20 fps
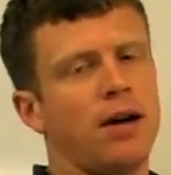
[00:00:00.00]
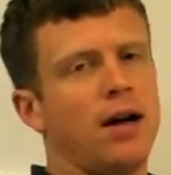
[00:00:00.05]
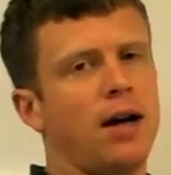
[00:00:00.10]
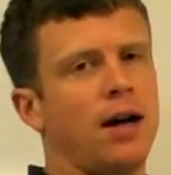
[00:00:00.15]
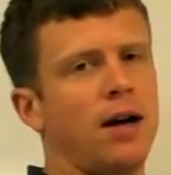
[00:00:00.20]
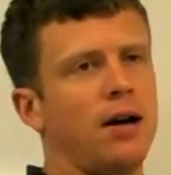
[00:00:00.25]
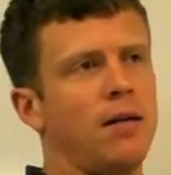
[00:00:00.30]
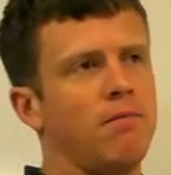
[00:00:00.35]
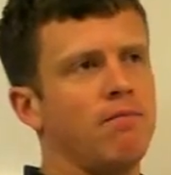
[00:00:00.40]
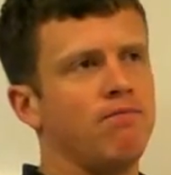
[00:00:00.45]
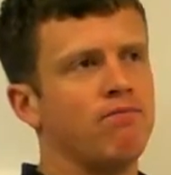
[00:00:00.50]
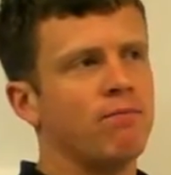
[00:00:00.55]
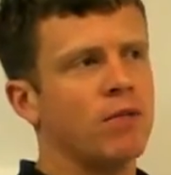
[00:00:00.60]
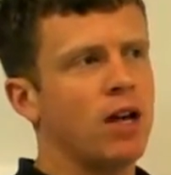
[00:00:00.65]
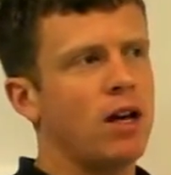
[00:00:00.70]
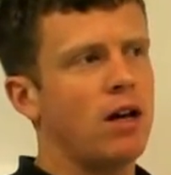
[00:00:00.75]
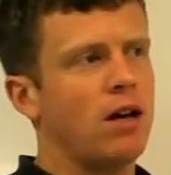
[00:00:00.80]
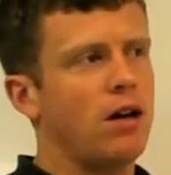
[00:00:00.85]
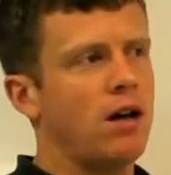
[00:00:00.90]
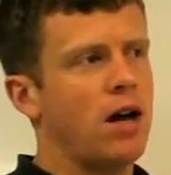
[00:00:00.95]

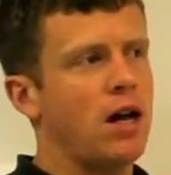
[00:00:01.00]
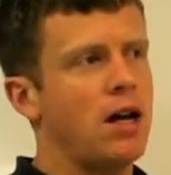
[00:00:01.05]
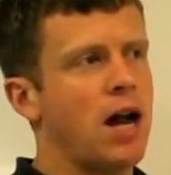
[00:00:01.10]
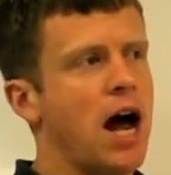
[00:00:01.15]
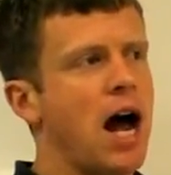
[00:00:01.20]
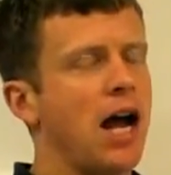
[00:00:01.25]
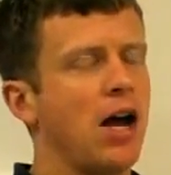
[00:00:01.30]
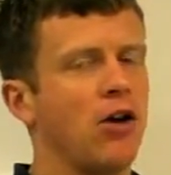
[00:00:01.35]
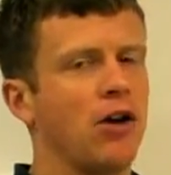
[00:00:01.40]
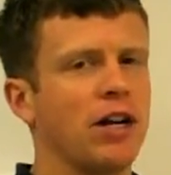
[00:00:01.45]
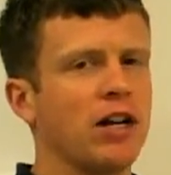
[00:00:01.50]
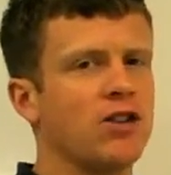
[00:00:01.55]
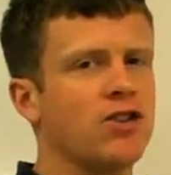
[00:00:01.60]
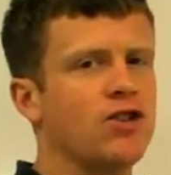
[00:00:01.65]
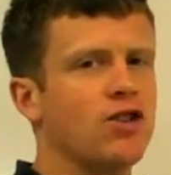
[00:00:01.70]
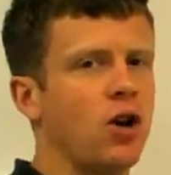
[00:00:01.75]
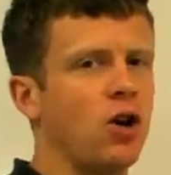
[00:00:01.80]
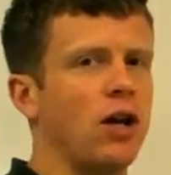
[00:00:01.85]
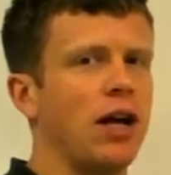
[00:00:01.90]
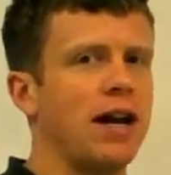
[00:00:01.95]
an ionic
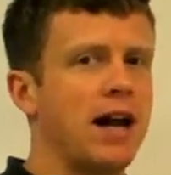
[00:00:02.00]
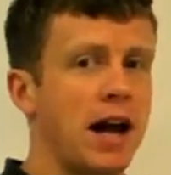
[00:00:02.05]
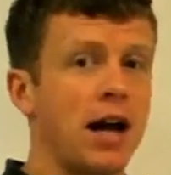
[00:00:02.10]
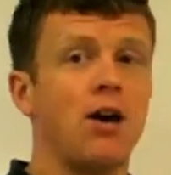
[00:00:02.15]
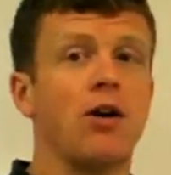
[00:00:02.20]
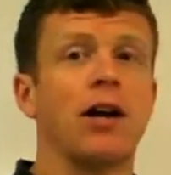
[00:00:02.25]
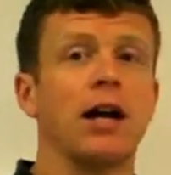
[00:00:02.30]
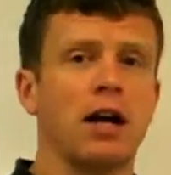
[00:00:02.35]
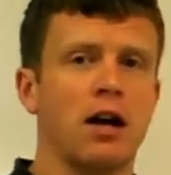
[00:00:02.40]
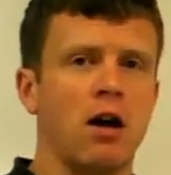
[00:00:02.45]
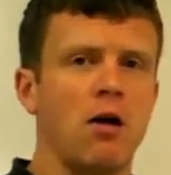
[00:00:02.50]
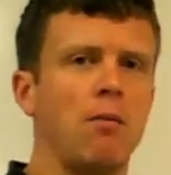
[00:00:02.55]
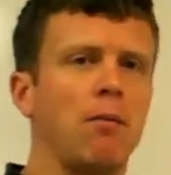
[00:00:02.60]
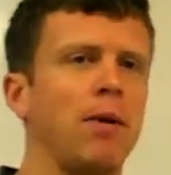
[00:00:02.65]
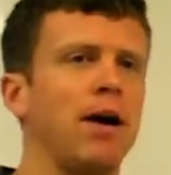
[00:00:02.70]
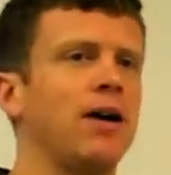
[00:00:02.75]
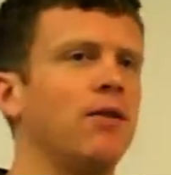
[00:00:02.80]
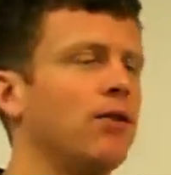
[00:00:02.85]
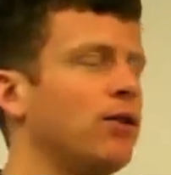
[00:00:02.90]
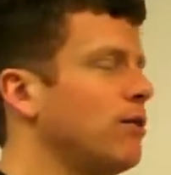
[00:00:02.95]

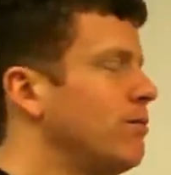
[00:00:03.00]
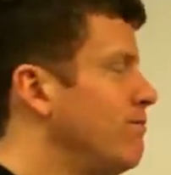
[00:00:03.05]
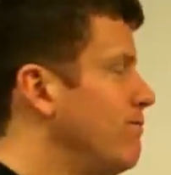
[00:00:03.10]
compound.